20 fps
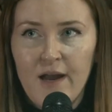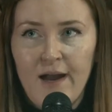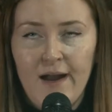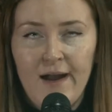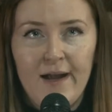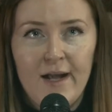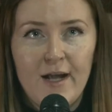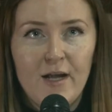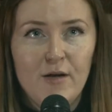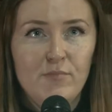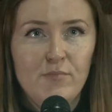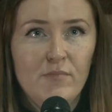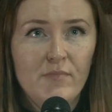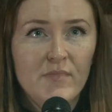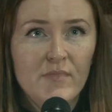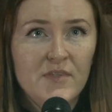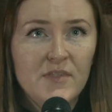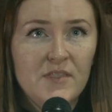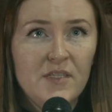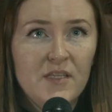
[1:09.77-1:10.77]

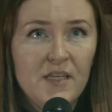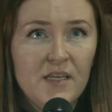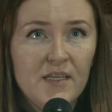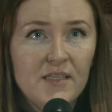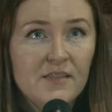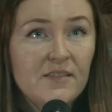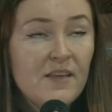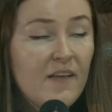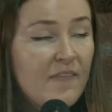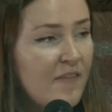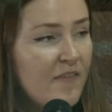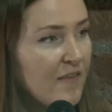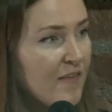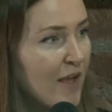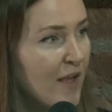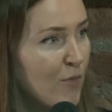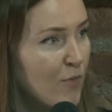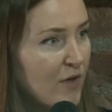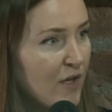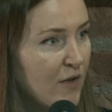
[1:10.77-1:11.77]
to the extent that
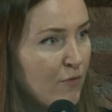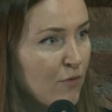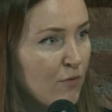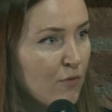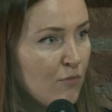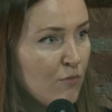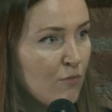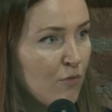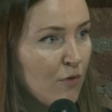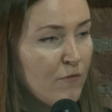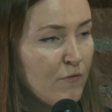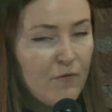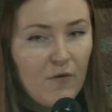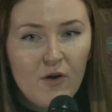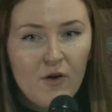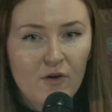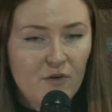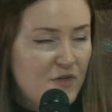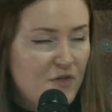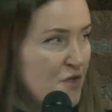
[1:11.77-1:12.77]
they would even
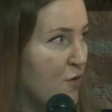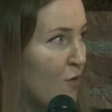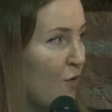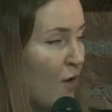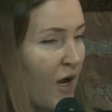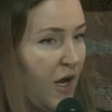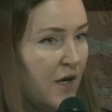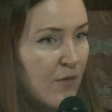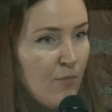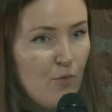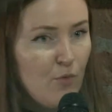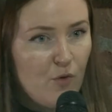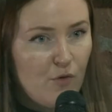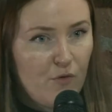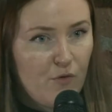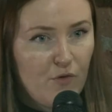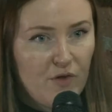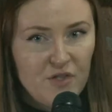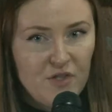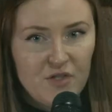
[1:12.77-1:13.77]
refer to a kind of more
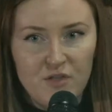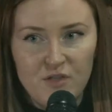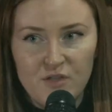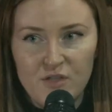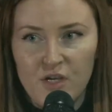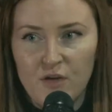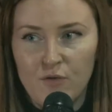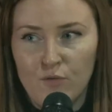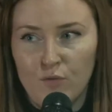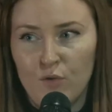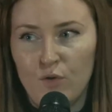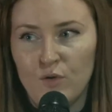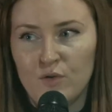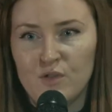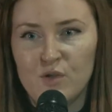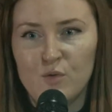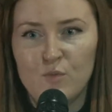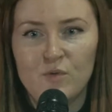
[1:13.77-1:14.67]
traditional gender roles.